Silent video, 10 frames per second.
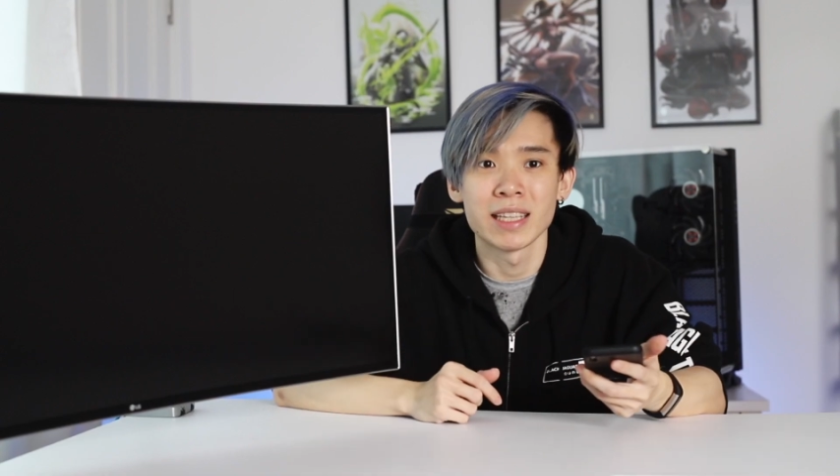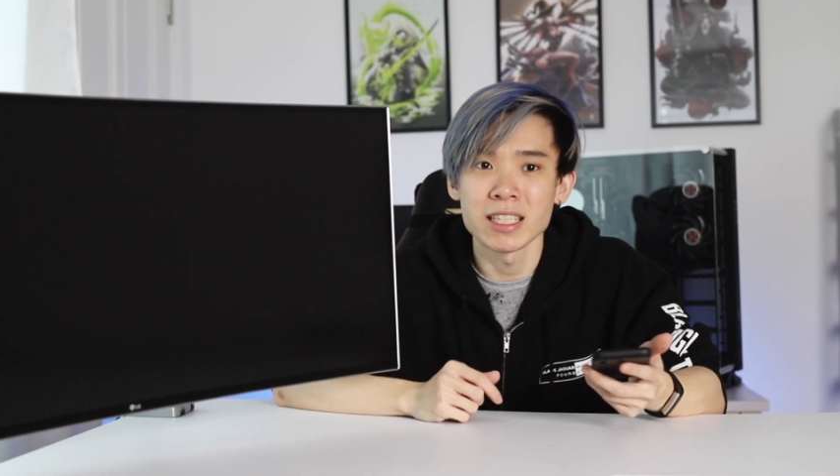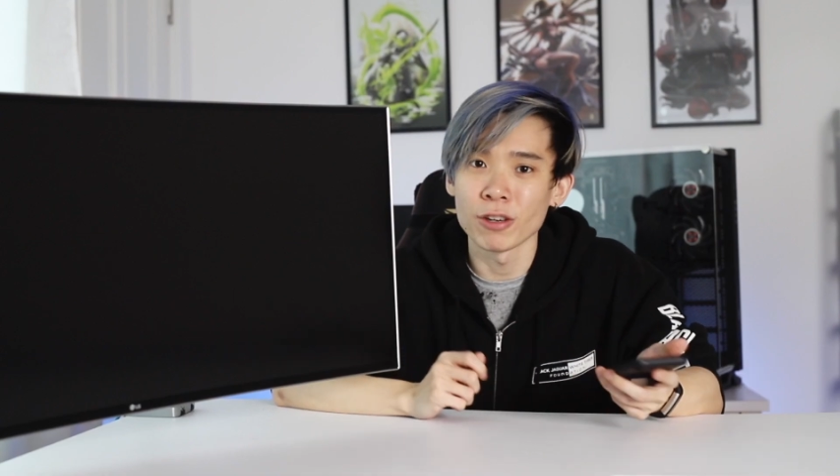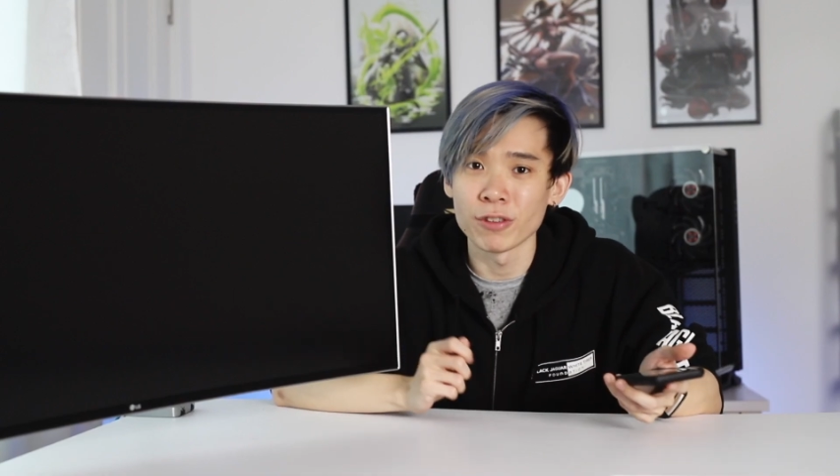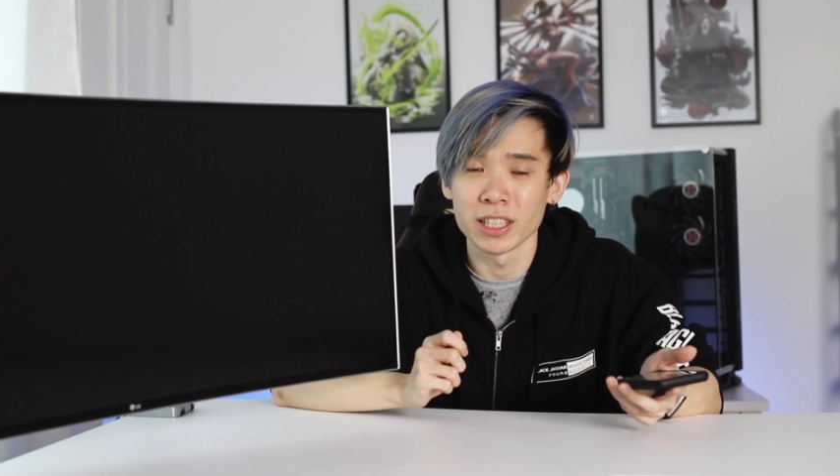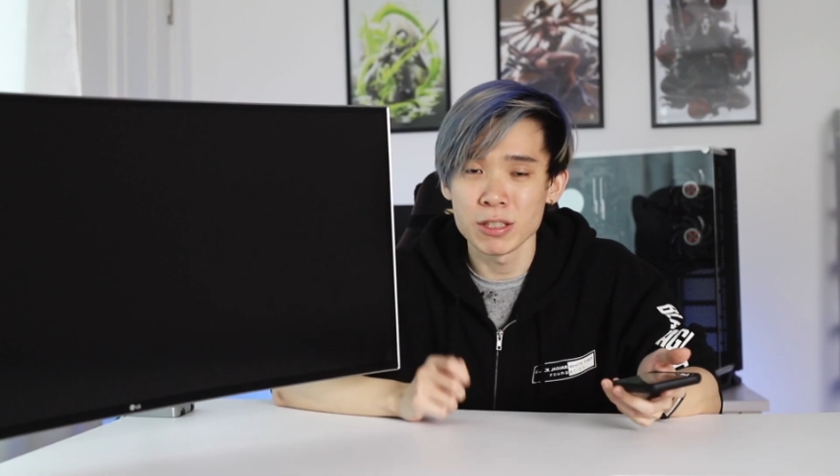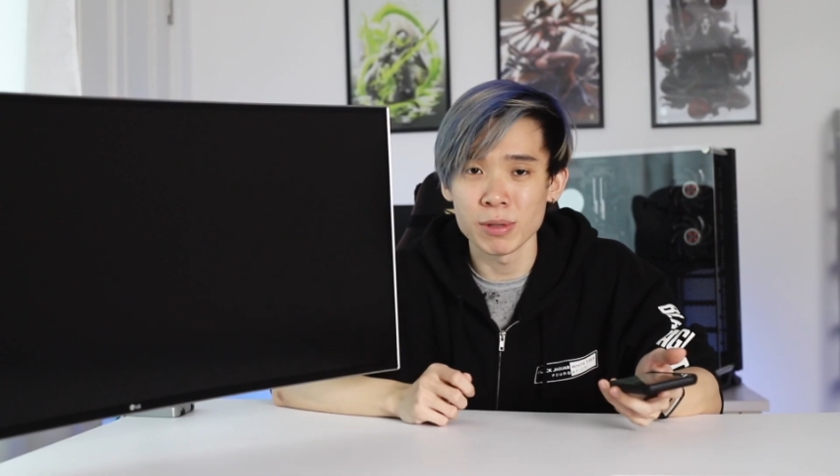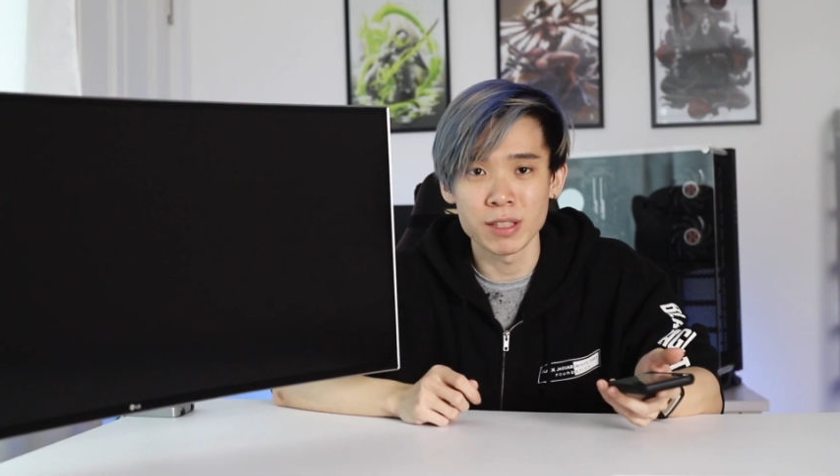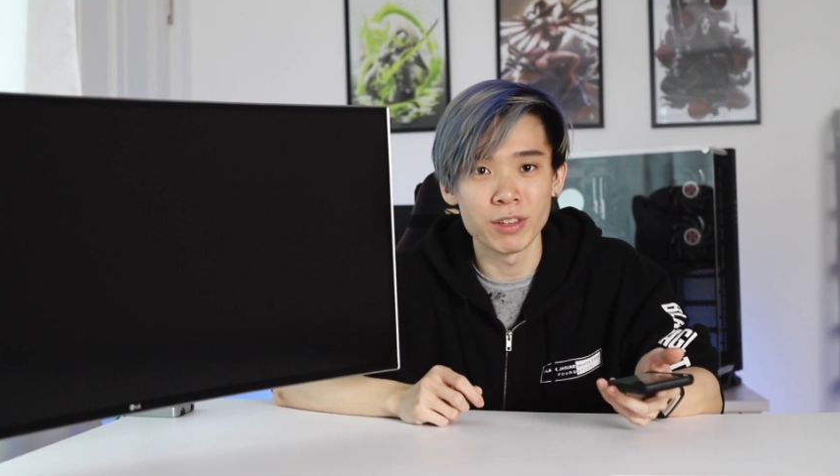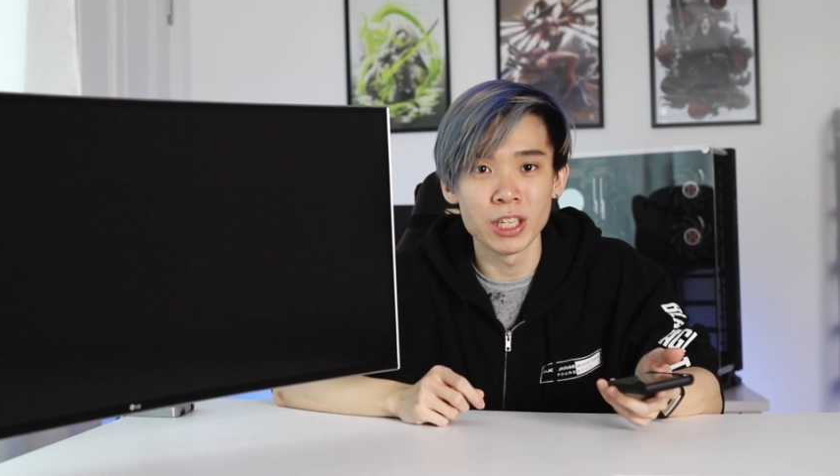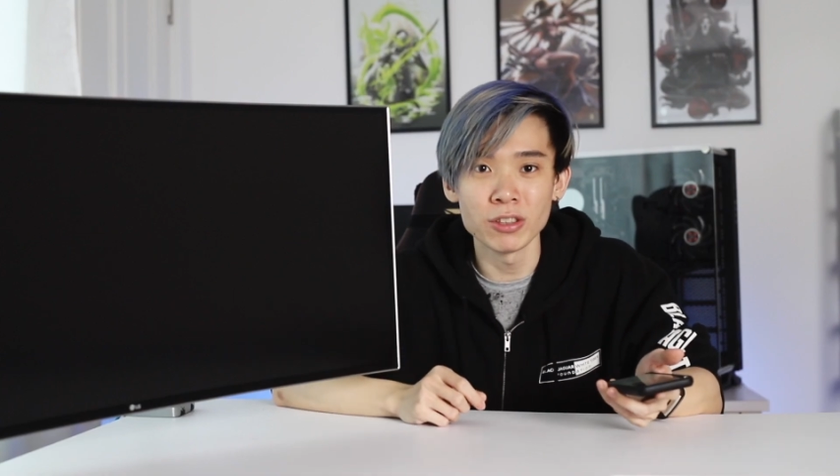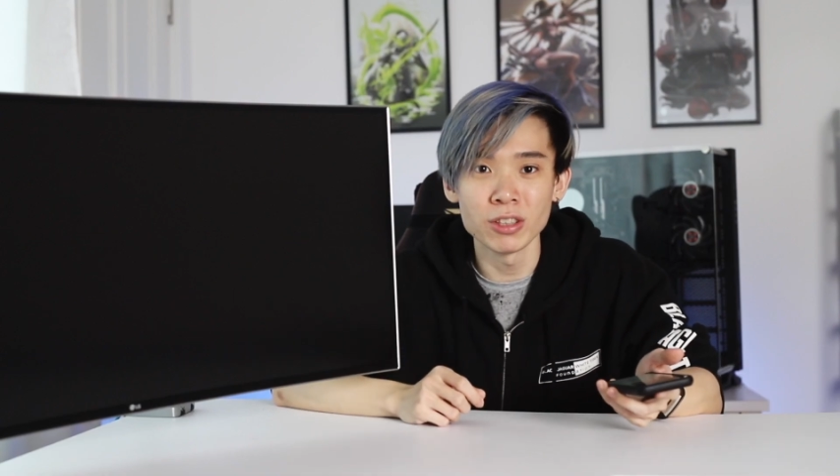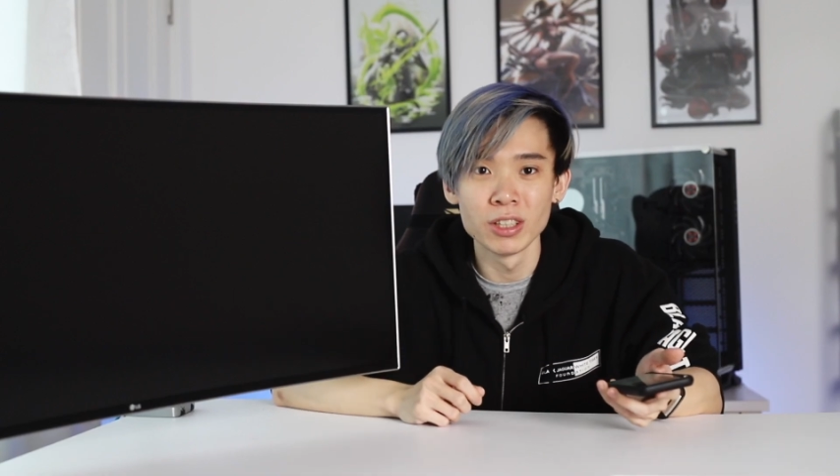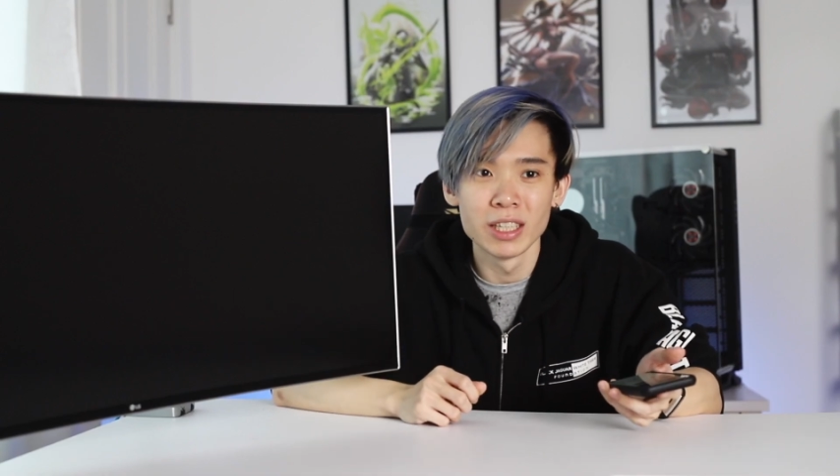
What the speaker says: that's all for this week's video.